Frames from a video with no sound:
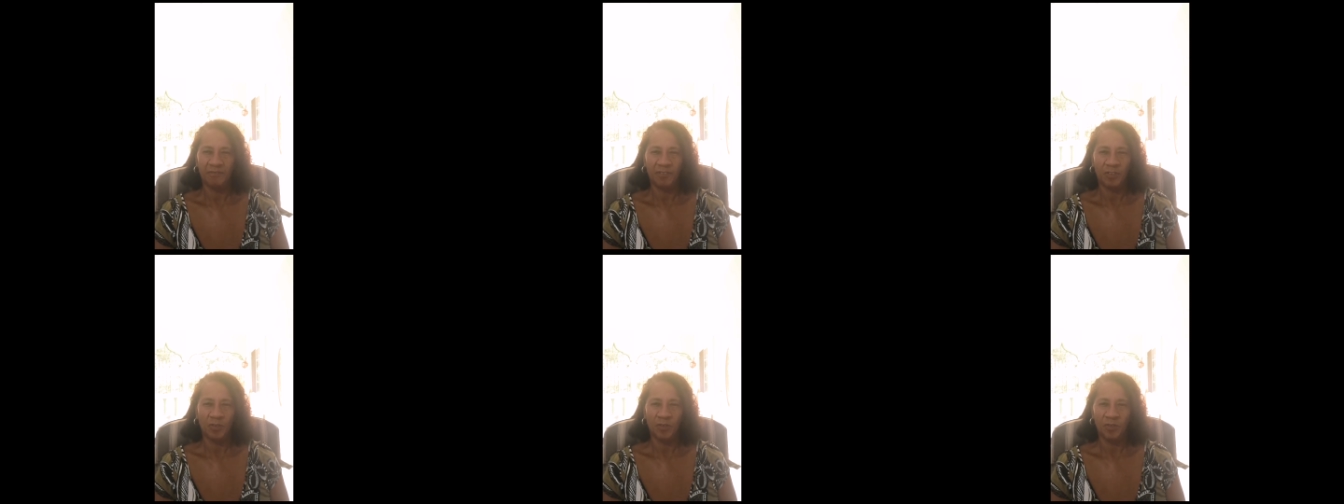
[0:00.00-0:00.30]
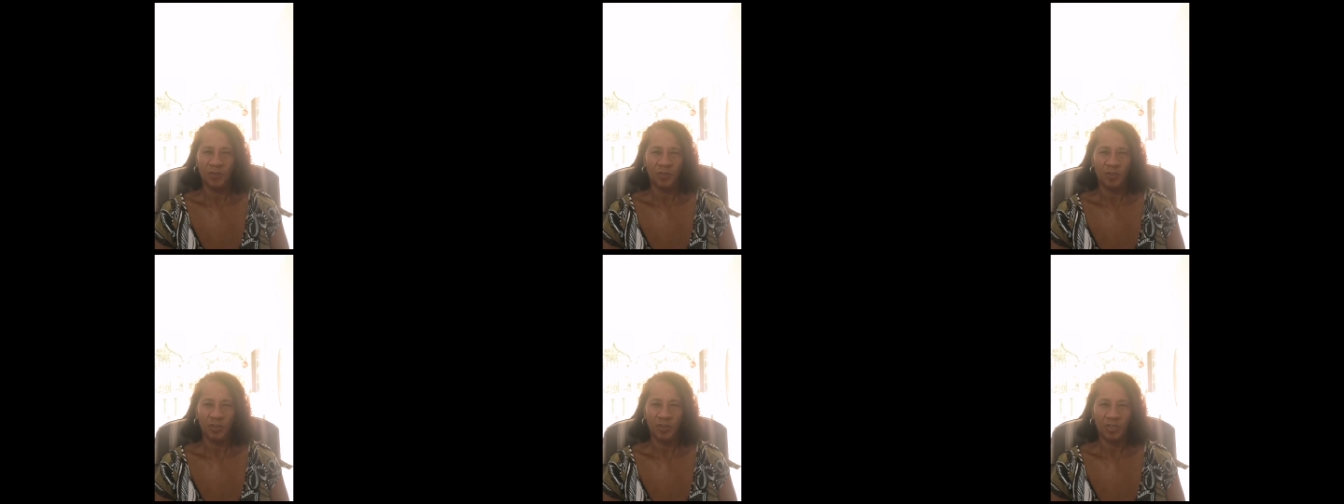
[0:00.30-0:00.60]

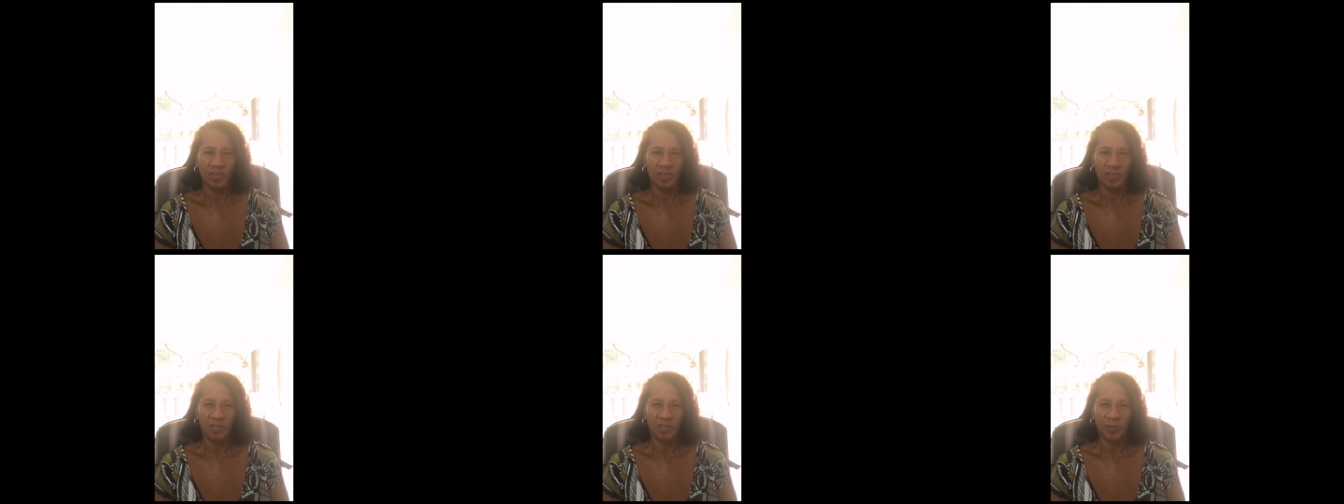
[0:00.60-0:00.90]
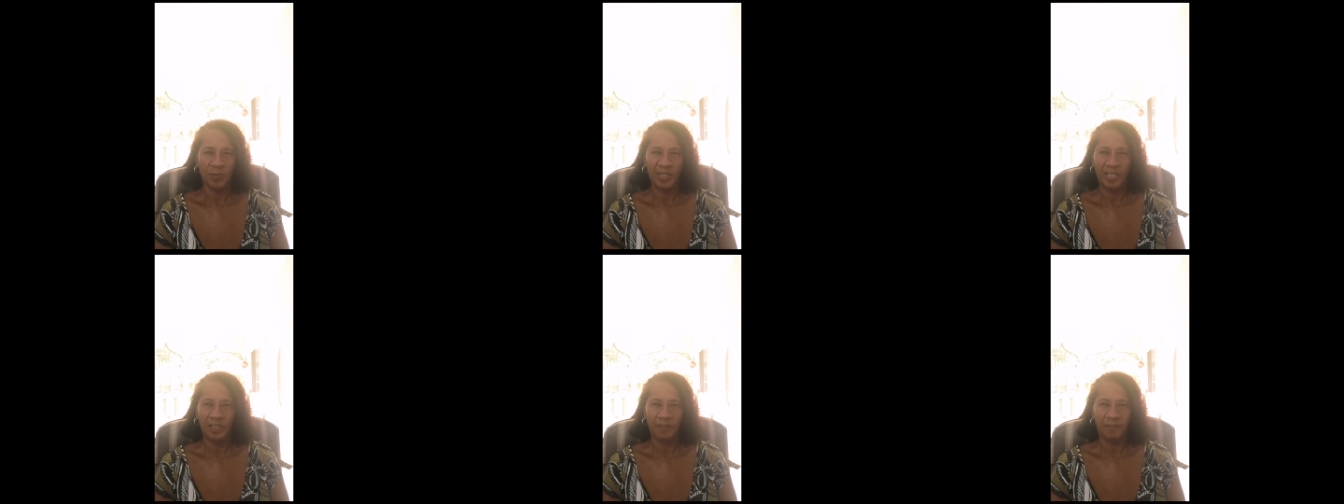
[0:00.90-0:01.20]

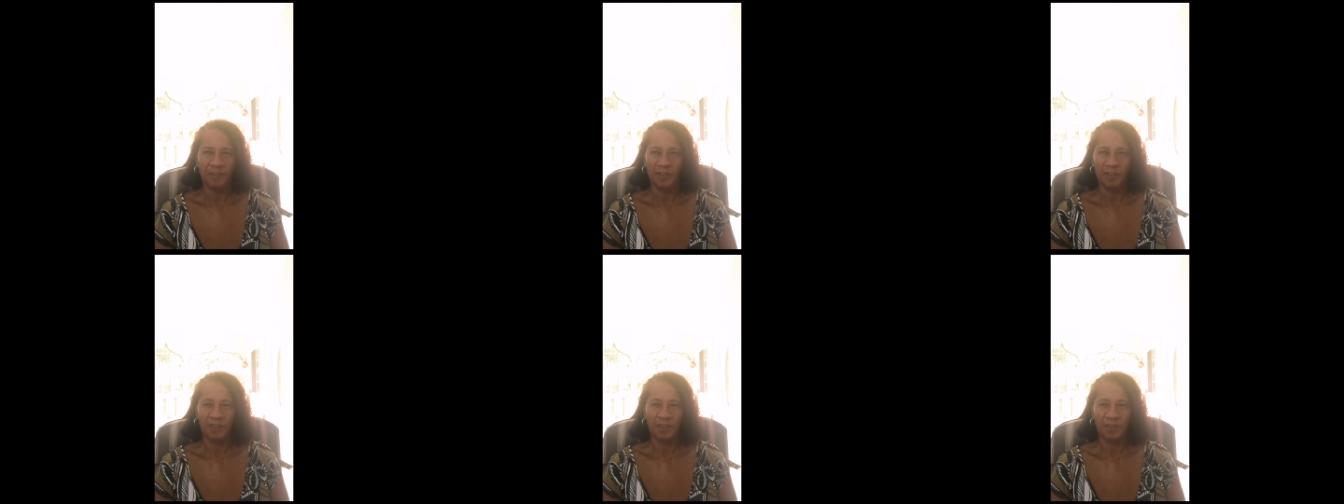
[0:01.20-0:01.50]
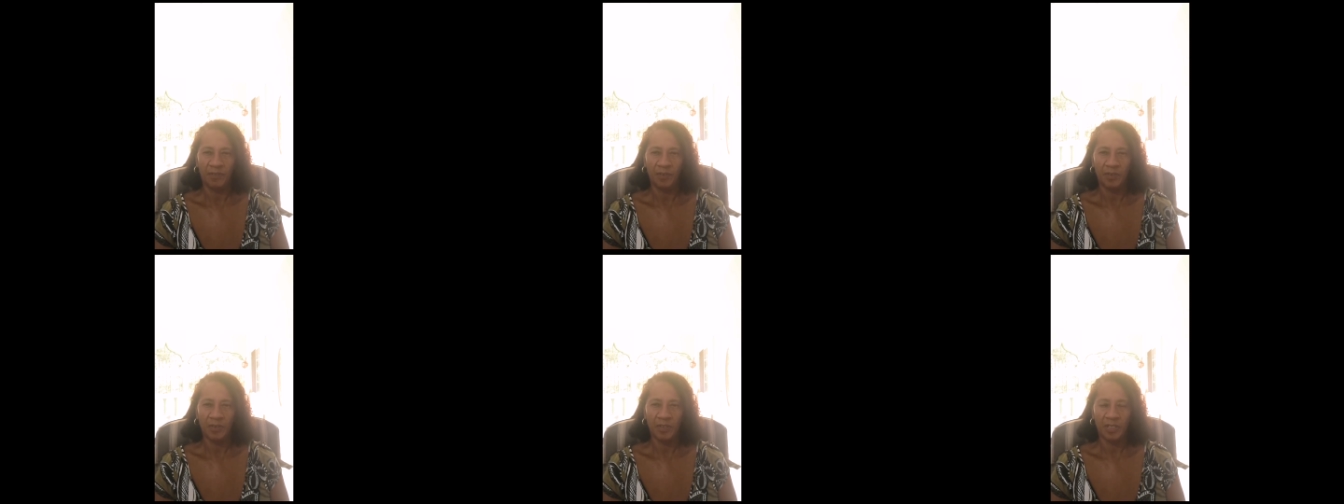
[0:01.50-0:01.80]

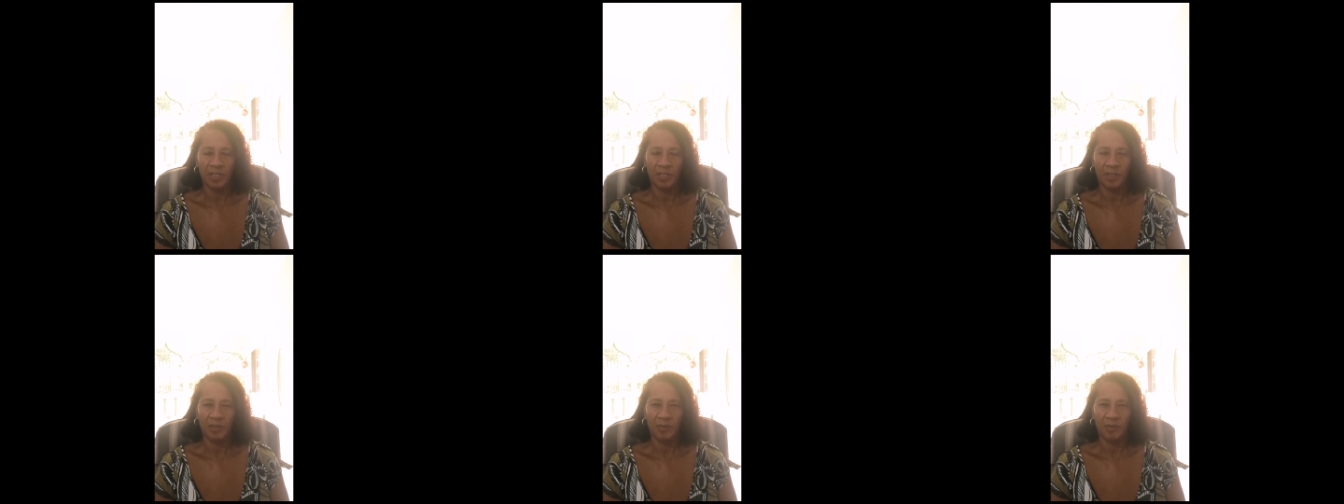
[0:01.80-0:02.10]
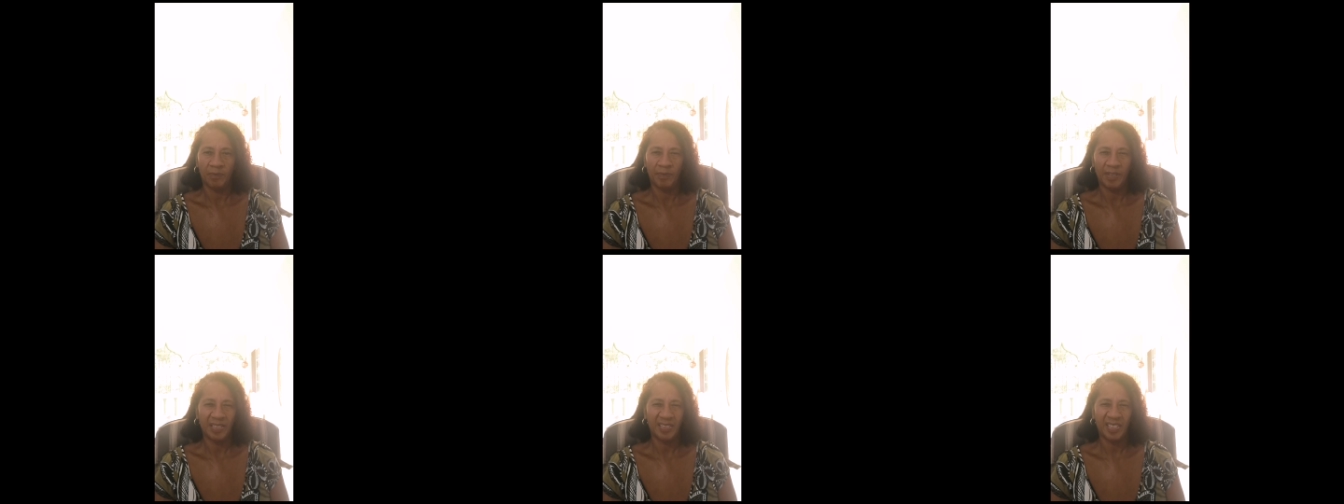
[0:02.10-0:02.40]
425 or so,
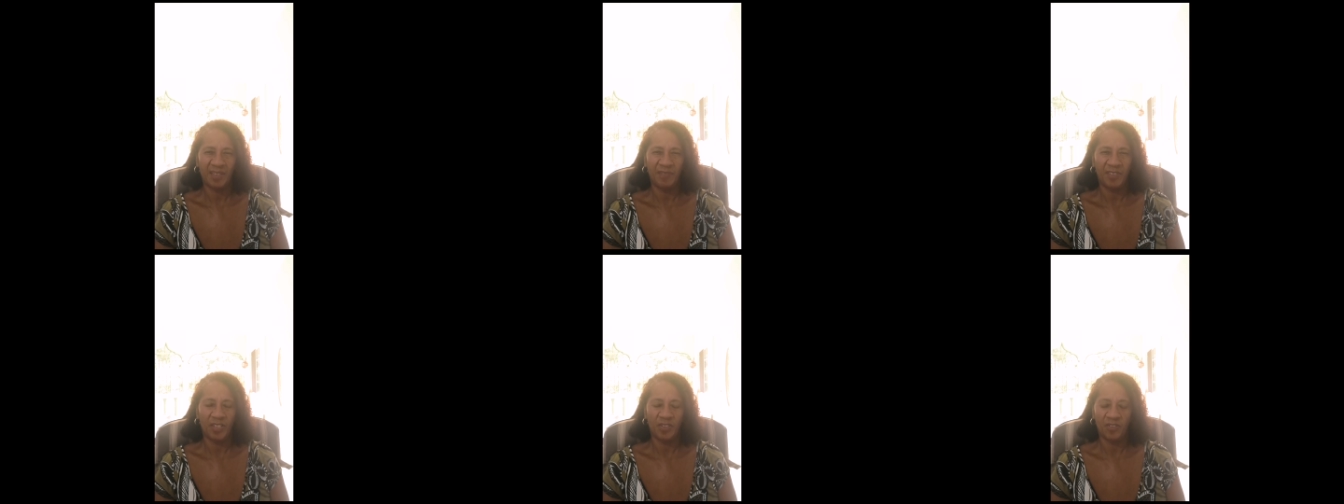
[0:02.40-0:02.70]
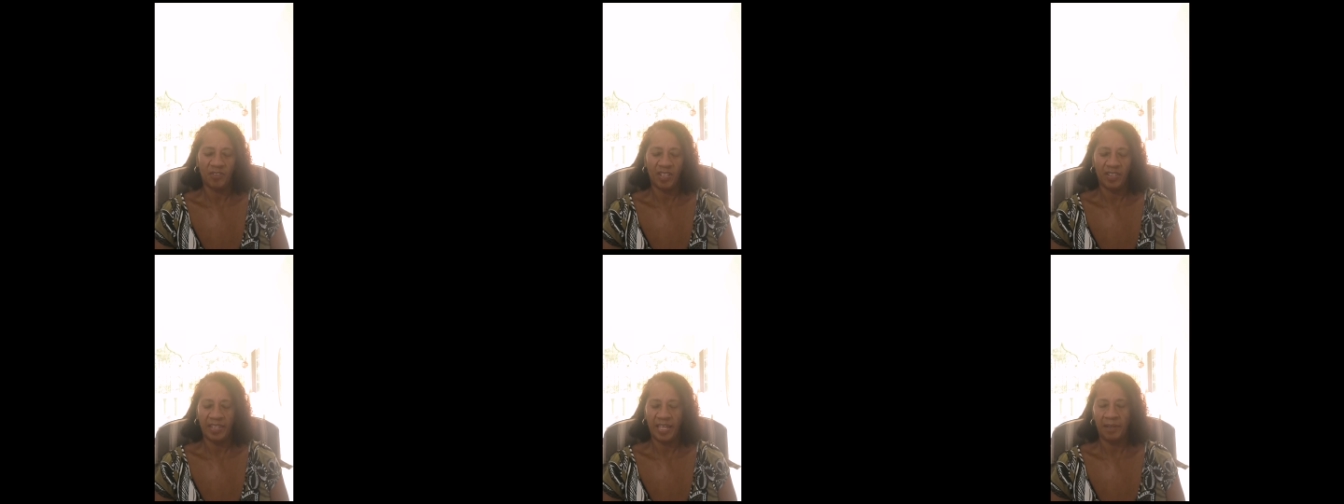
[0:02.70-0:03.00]
about
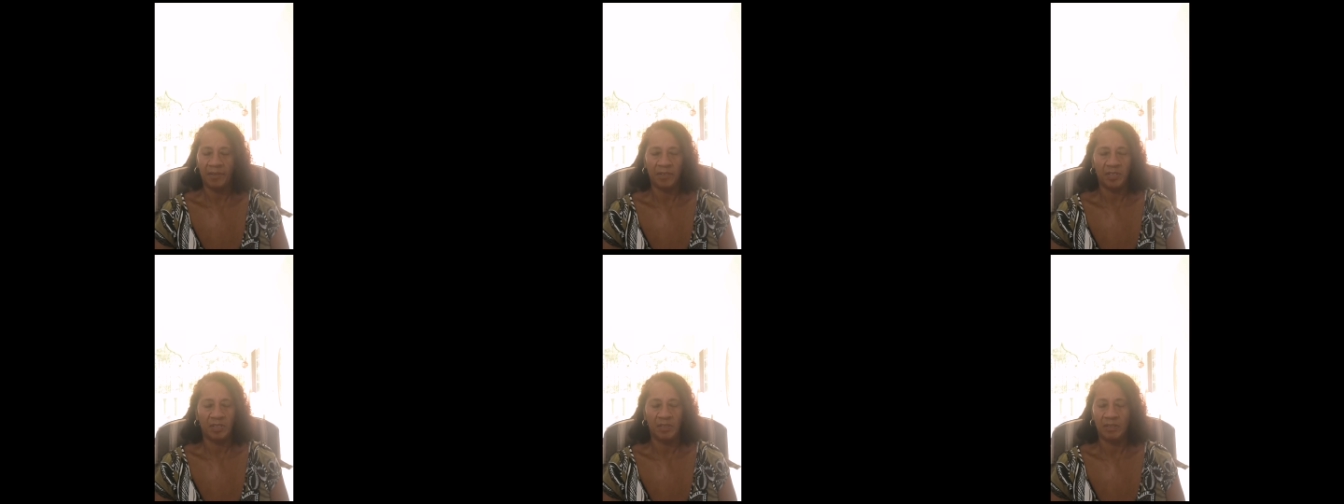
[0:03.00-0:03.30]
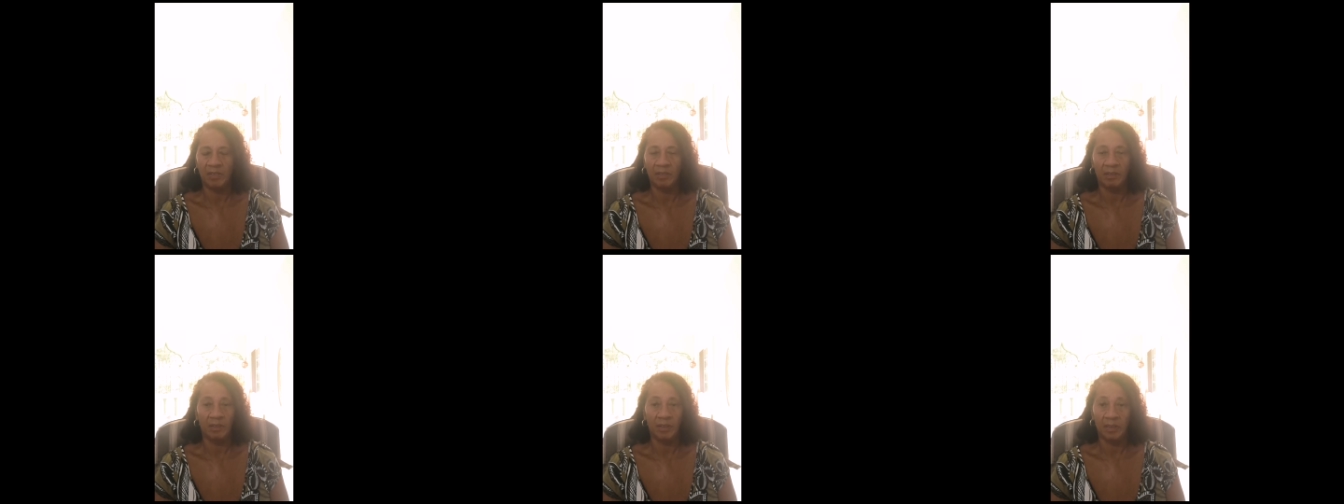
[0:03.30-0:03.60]

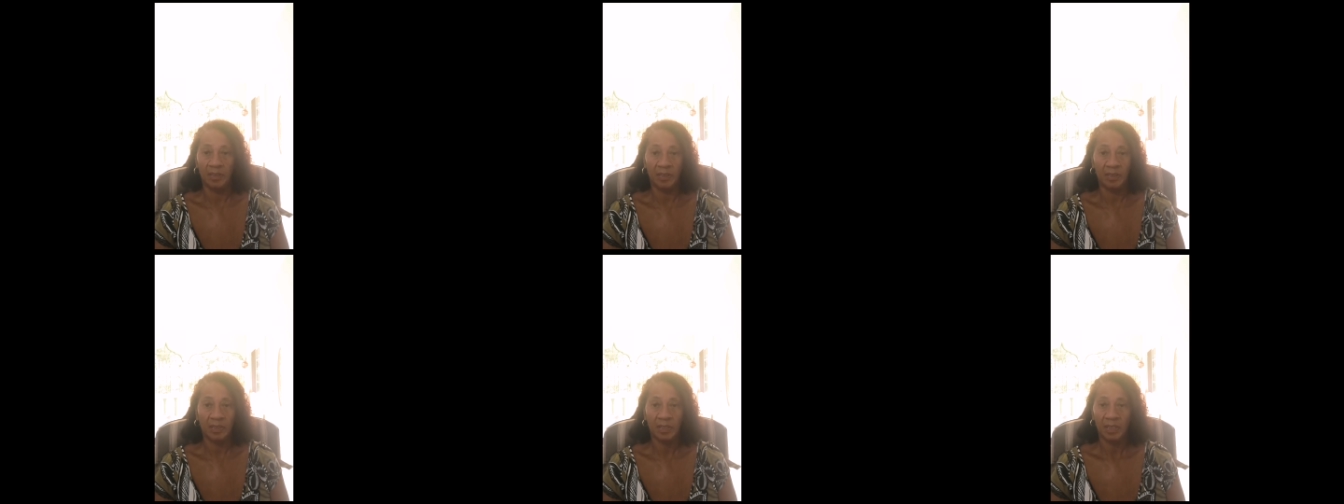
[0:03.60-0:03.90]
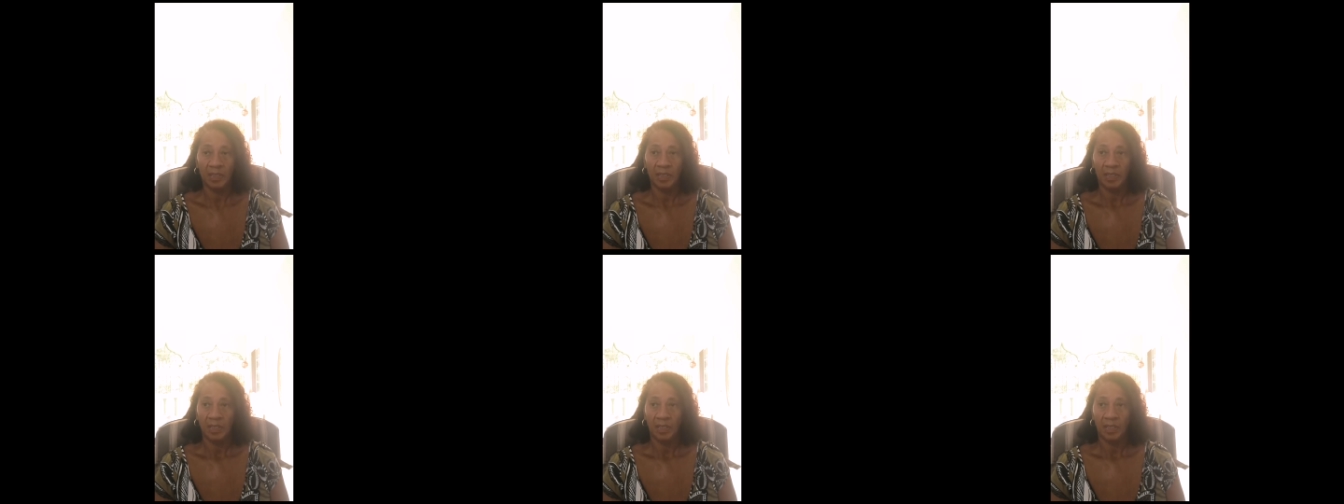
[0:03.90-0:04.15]
$73,000.